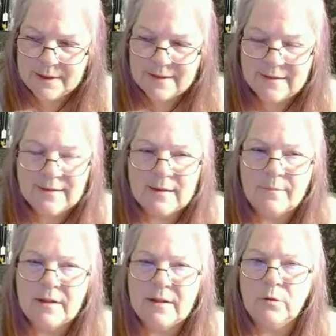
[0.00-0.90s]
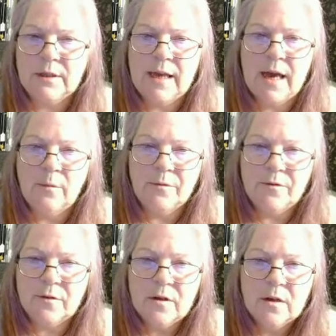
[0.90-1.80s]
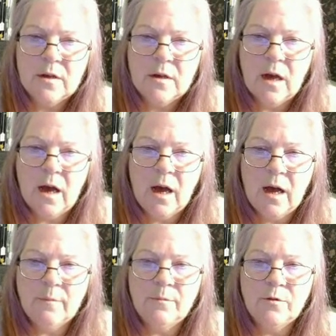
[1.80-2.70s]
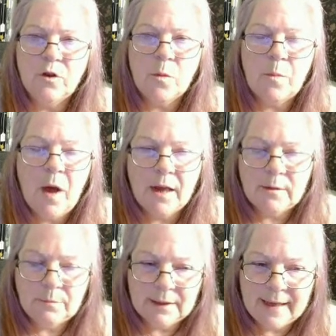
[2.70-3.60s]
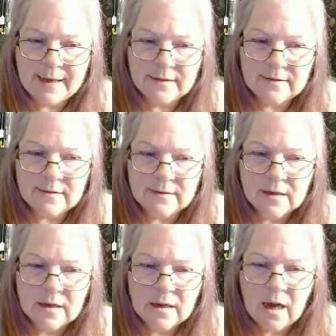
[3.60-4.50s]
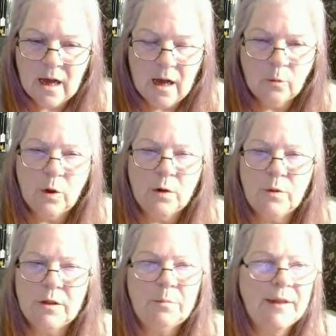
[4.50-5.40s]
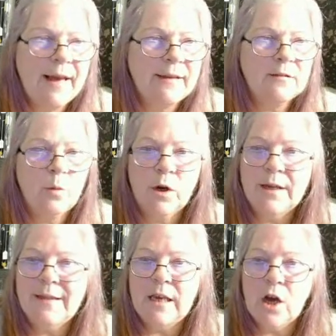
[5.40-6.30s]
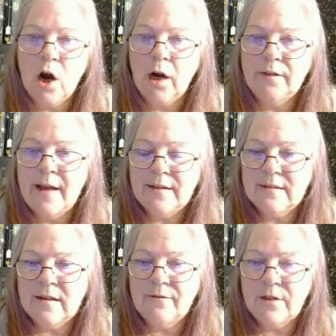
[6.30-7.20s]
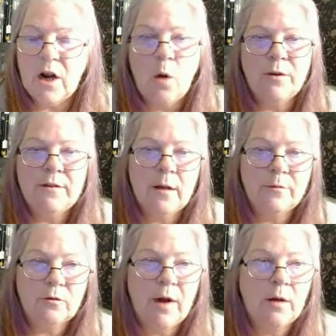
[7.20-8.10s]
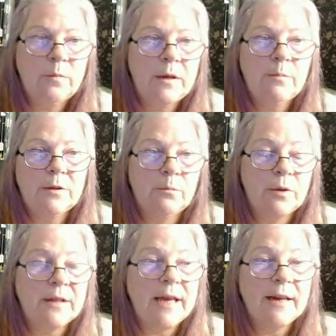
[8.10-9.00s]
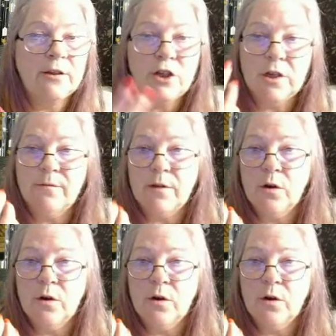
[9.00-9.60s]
If you can't get outside as much as you want to, potted plants is something that really helps. So the potted plants, work with the plants, work in the yard. That's stuff that